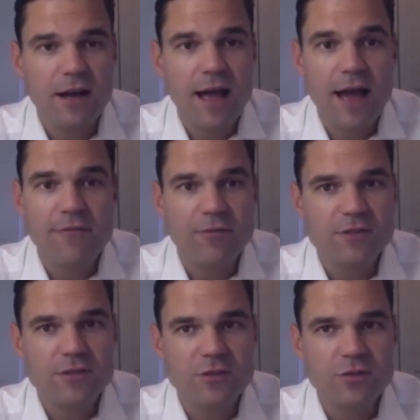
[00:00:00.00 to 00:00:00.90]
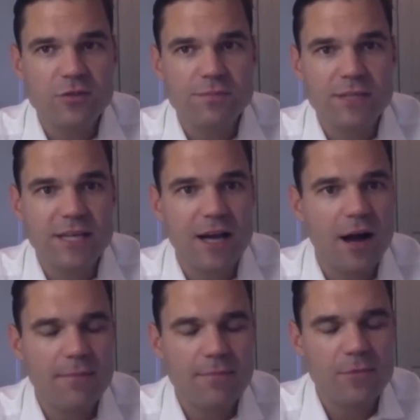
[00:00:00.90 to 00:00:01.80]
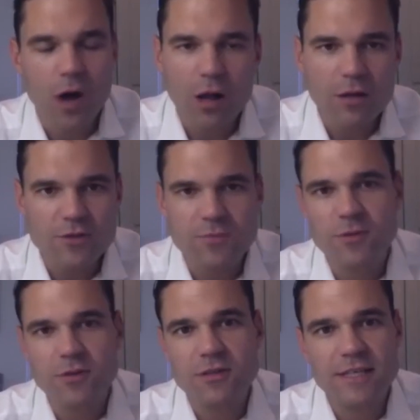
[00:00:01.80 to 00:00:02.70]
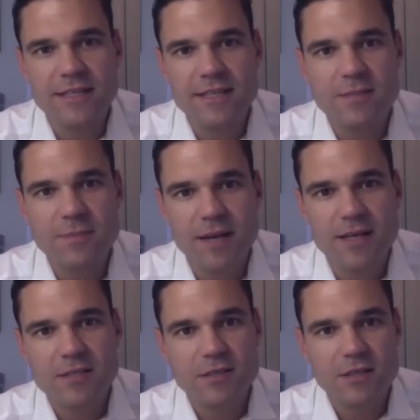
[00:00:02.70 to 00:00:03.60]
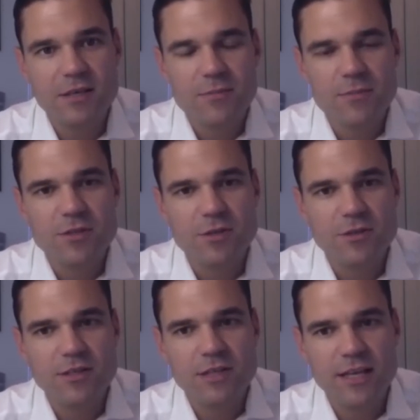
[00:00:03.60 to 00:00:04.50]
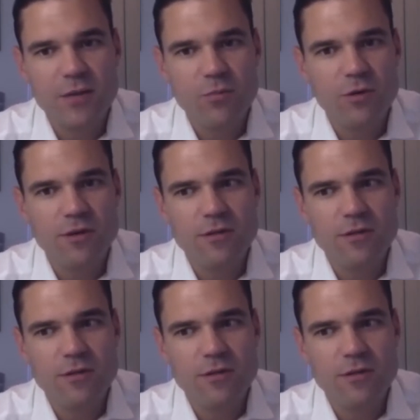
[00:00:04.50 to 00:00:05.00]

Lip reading: efforts to become knowledgeable in this space, but certainly it would,